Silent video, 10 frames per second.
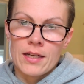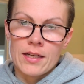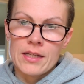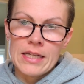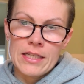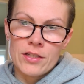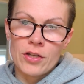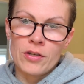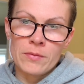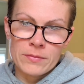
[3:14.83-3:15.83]
so, in
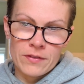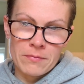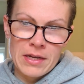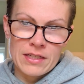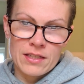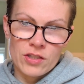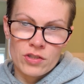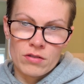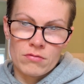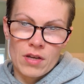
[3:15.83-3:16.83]
terms of my
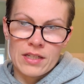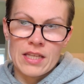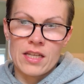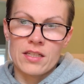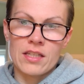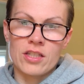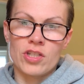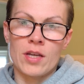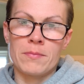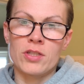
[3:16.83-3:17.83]
decision to not attend the
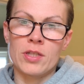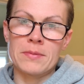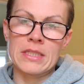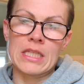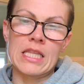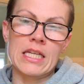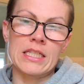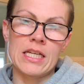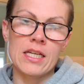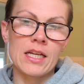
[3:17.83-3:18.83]
championships that
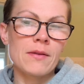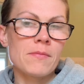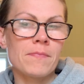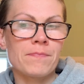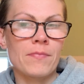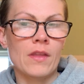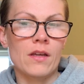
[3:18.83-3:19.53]
day, I am...